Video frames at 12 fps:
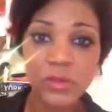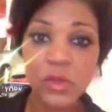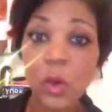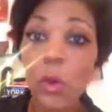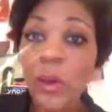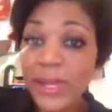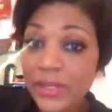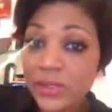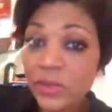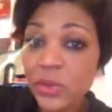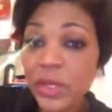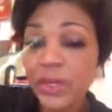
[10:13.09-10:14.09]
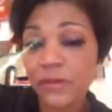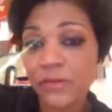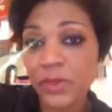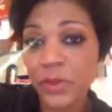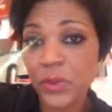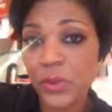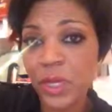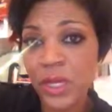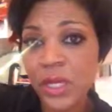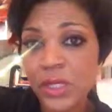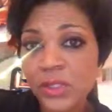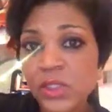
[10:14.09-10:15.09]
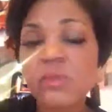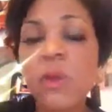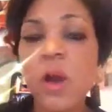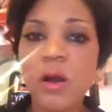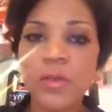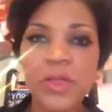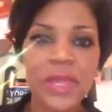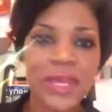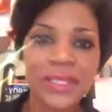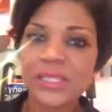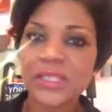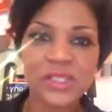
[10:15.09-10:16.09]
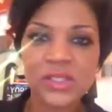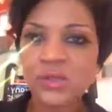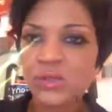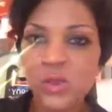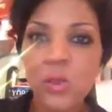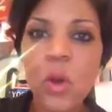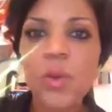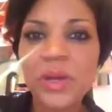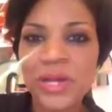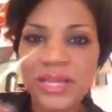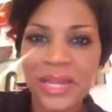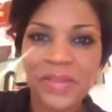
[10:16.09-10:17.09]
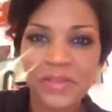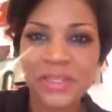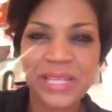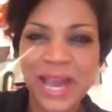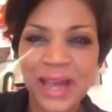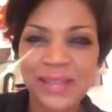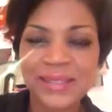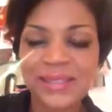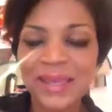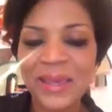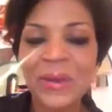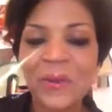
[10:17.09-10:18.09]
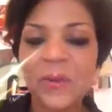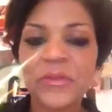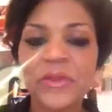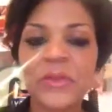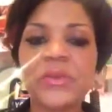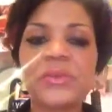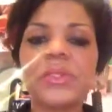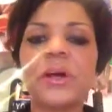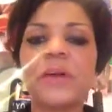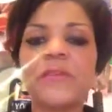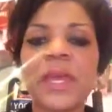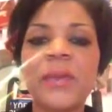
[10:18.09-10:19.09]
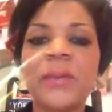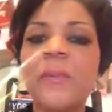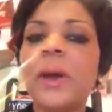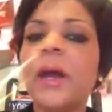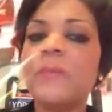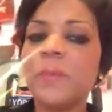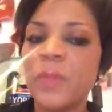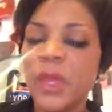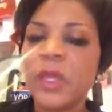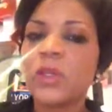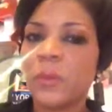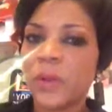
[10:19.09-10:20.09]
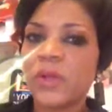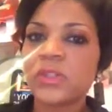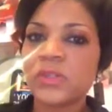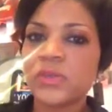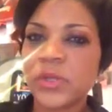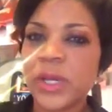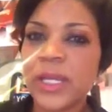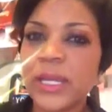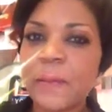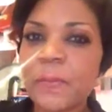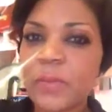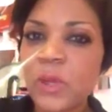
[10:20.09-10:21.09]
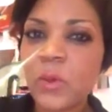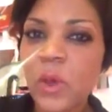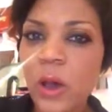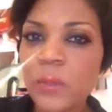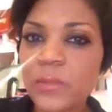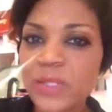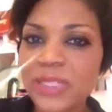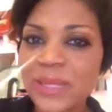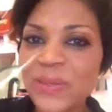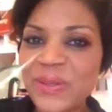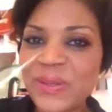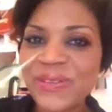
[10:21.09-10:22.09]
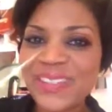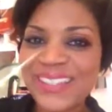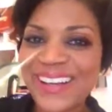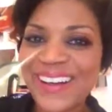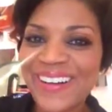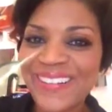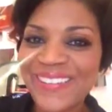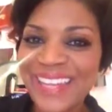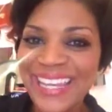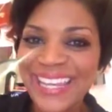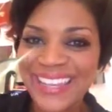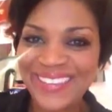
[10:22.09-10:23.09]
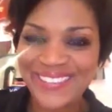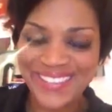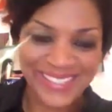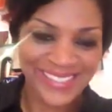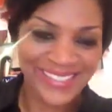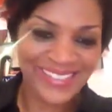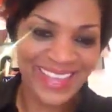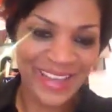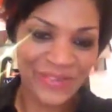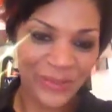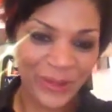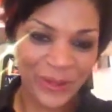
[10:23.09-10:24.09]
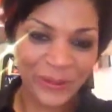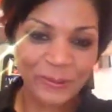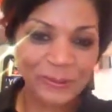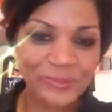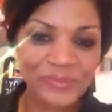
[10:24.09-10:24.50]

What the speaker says: going and doing a few small things. You won't connect the dots within yourself. But your personal training will help to deepen your resolve in order to do that for you.